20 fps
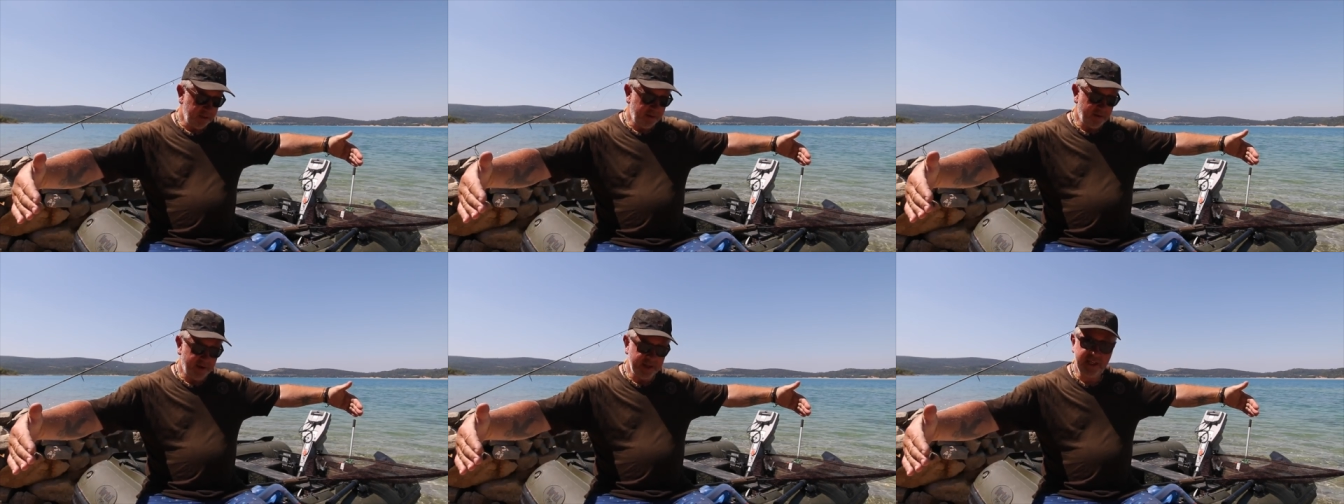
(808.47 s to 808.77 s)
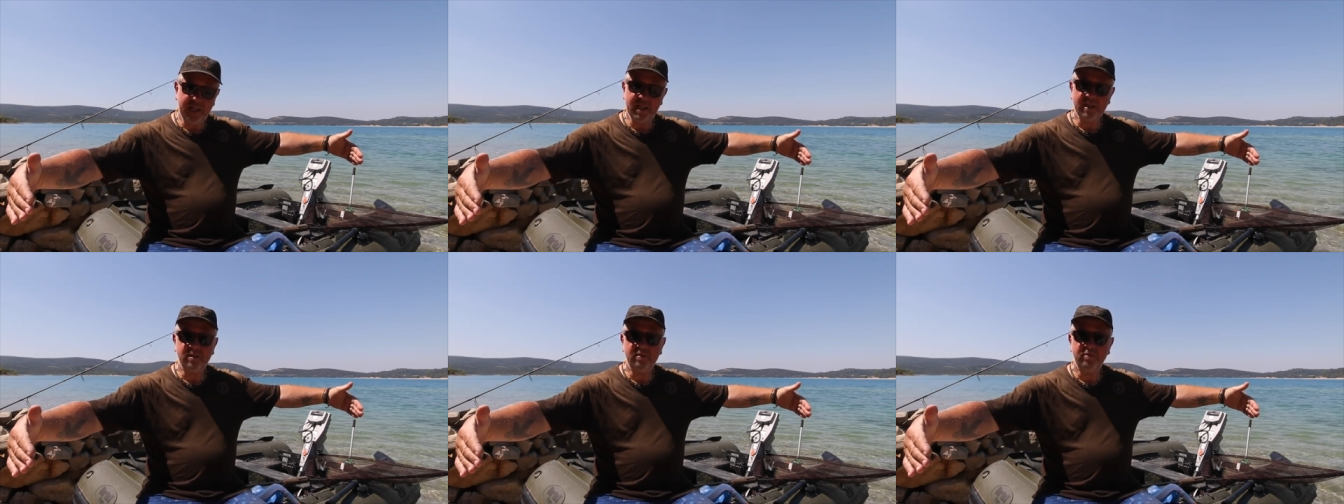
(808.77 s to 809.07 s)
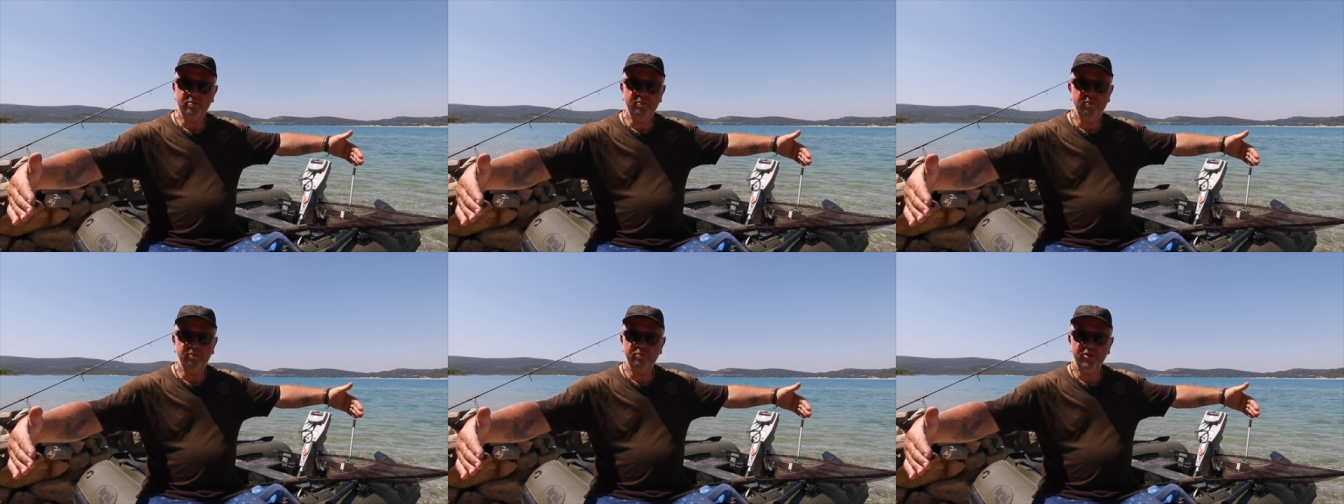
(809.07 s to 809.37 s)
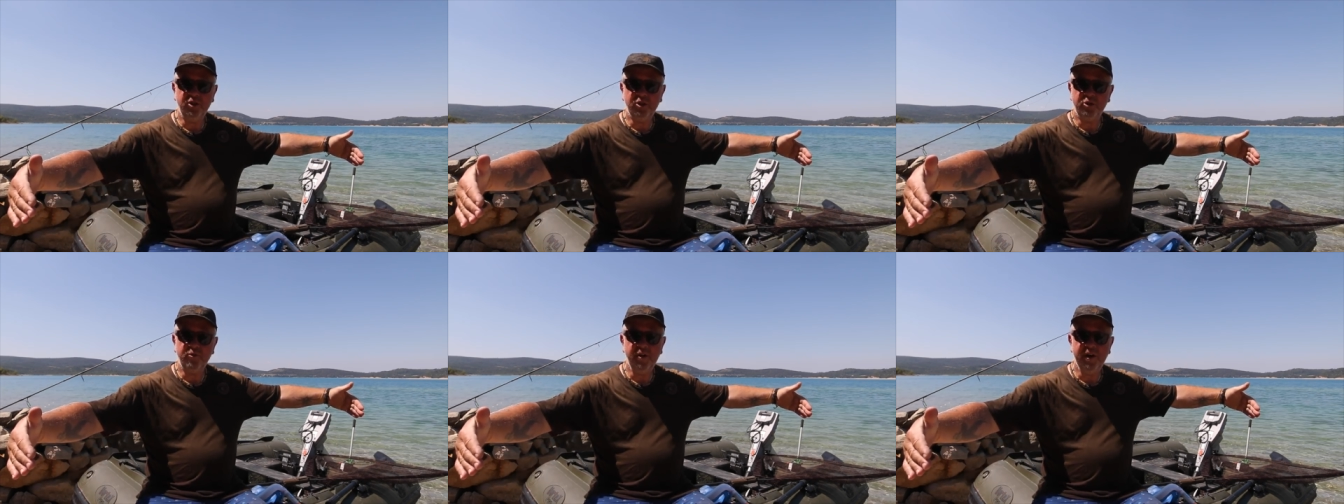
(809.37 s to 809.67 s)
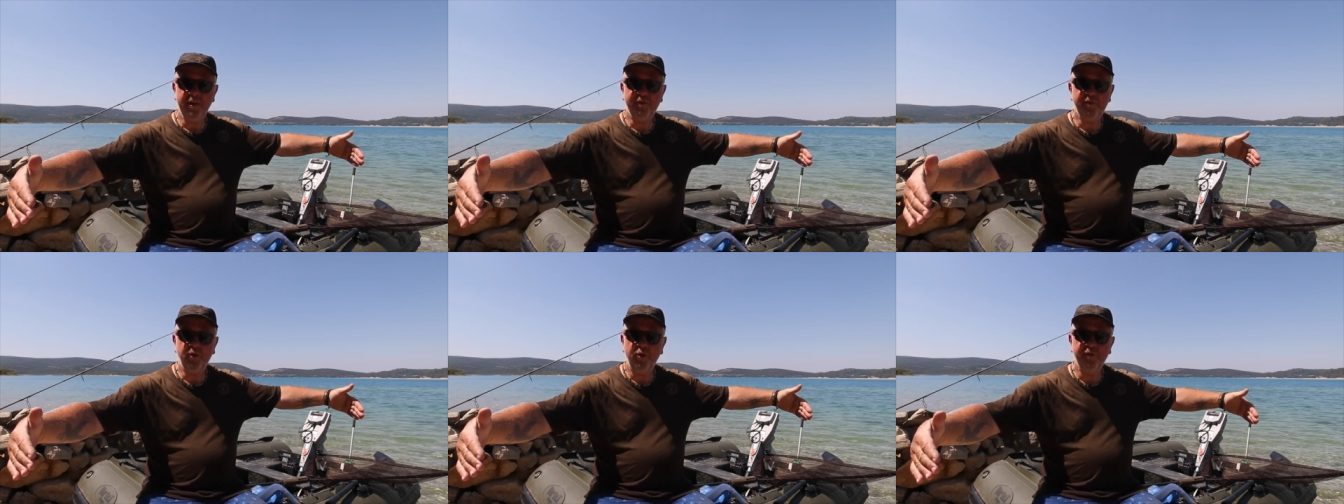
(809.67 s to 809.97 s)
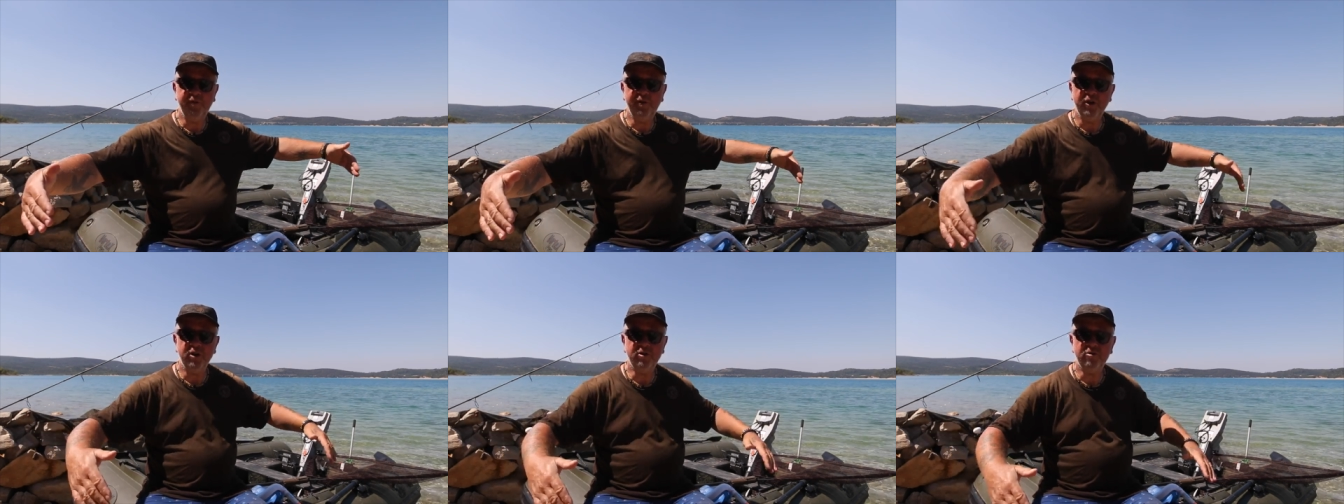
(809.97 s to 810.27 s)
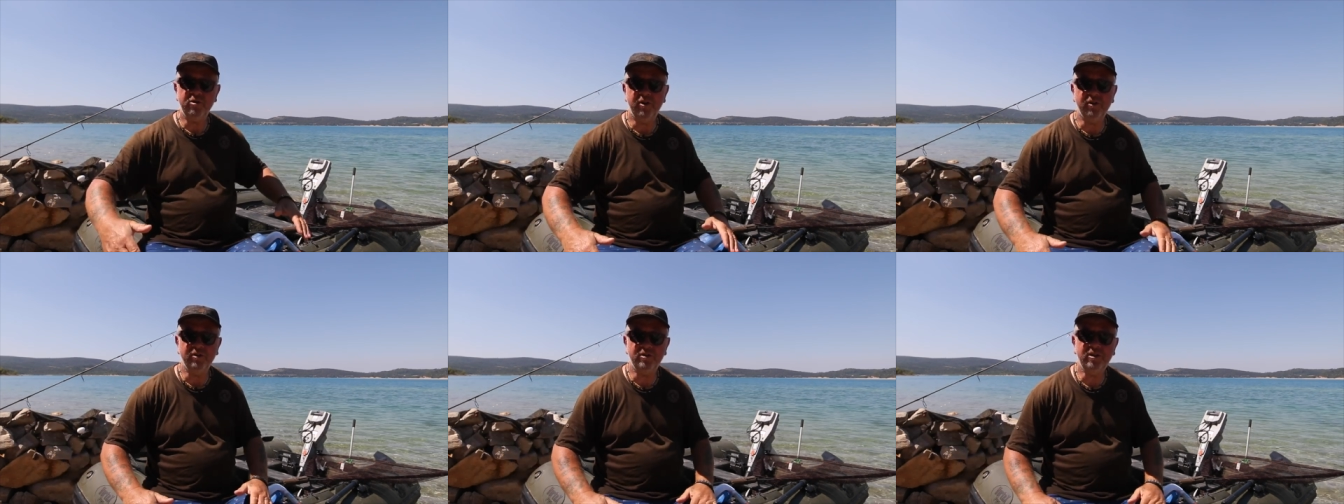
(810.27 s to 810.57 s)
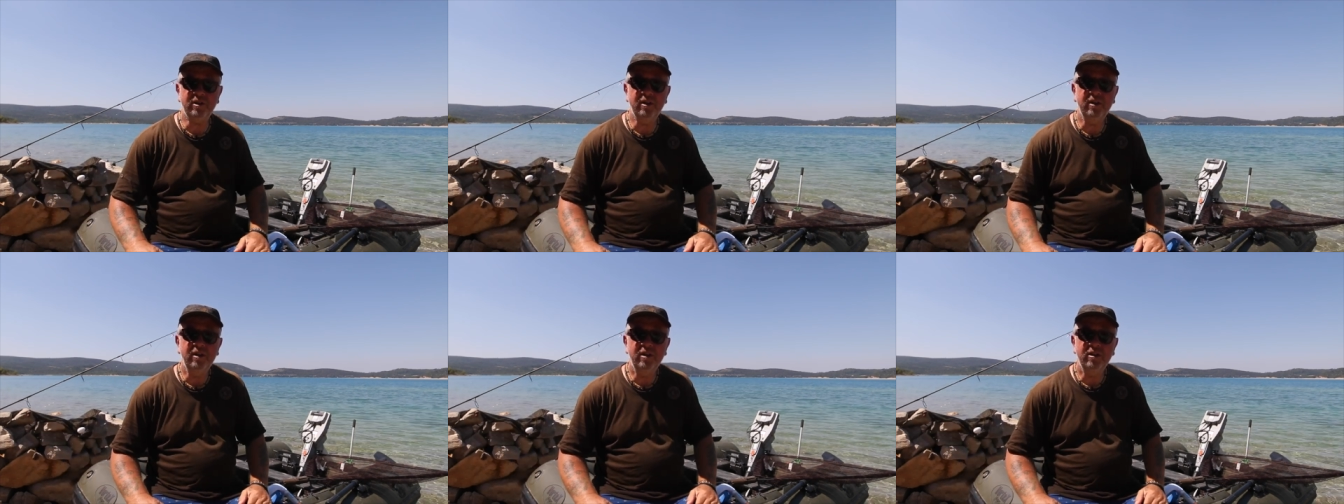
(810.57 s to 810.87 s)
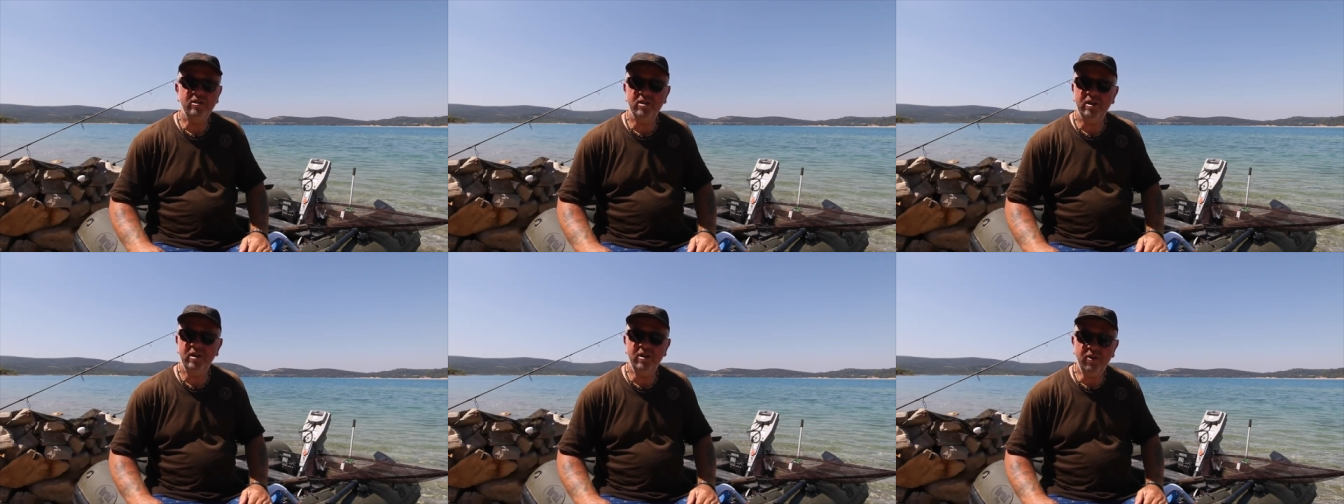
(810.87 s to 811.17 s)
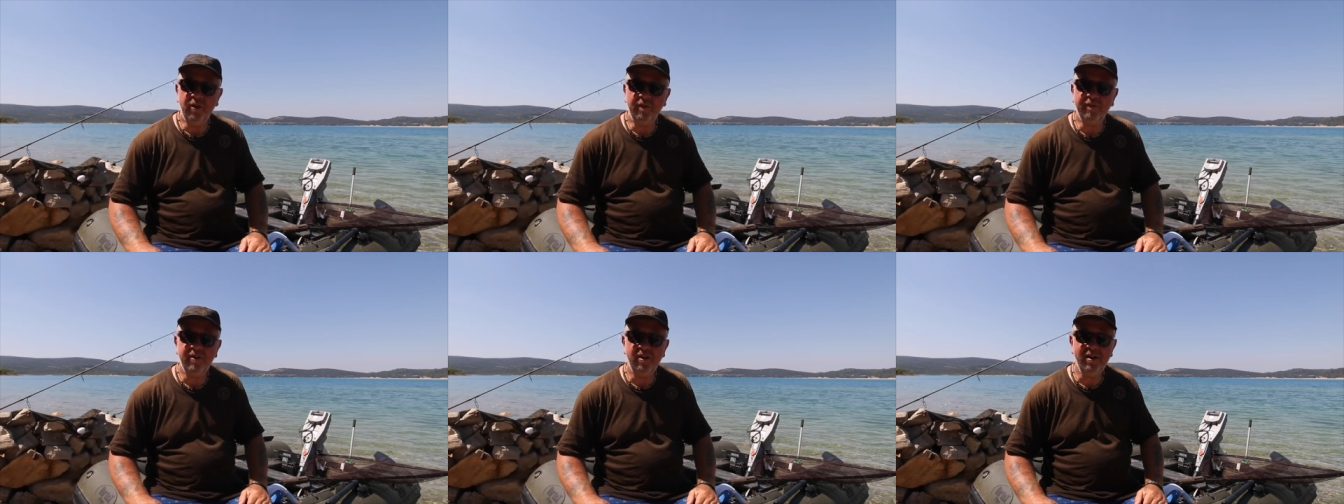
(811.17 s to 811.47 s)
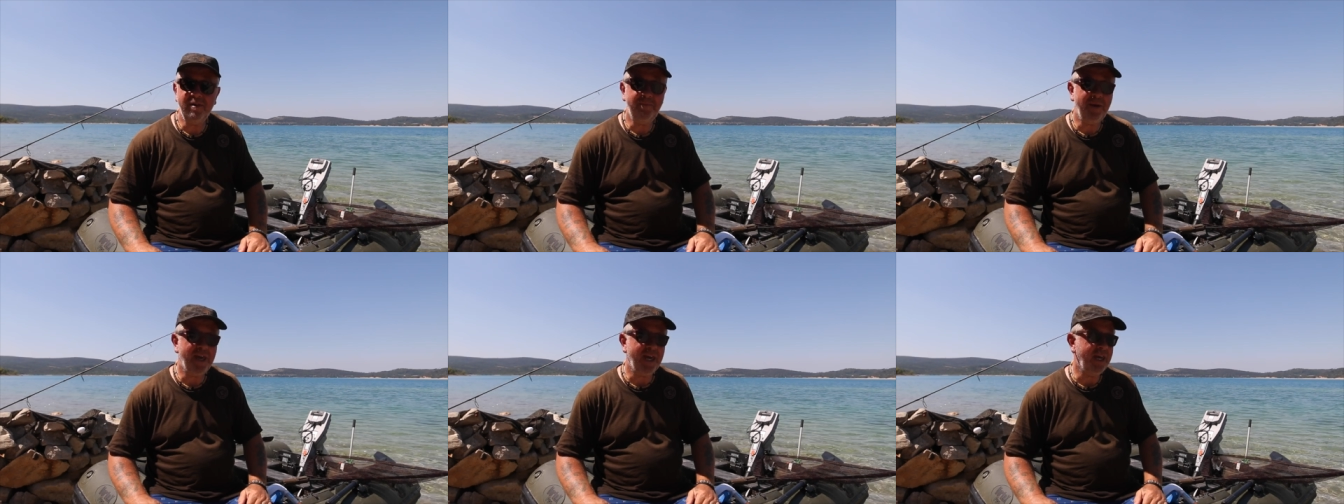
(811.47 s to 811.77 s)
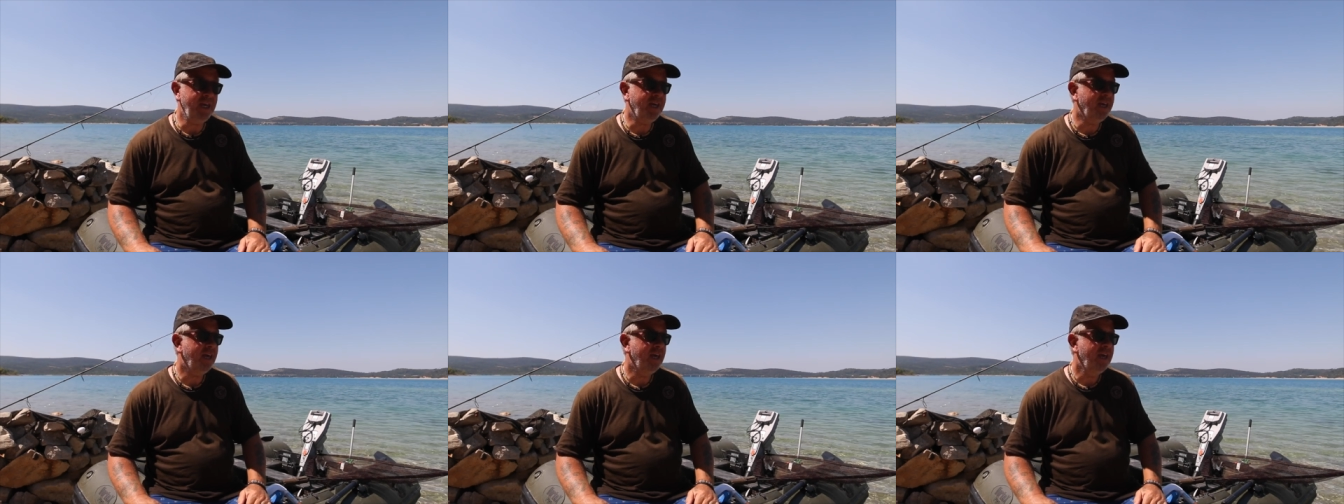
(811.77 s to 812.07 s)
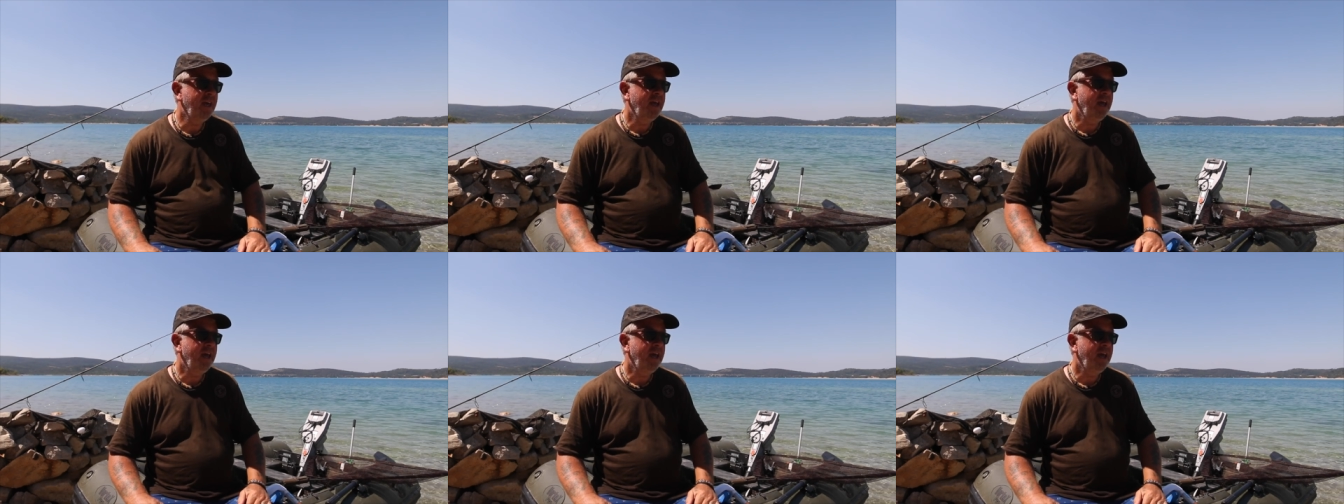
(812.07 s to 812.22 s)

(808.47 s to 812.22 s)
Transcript: like this, three or four foot across, so they're not very big.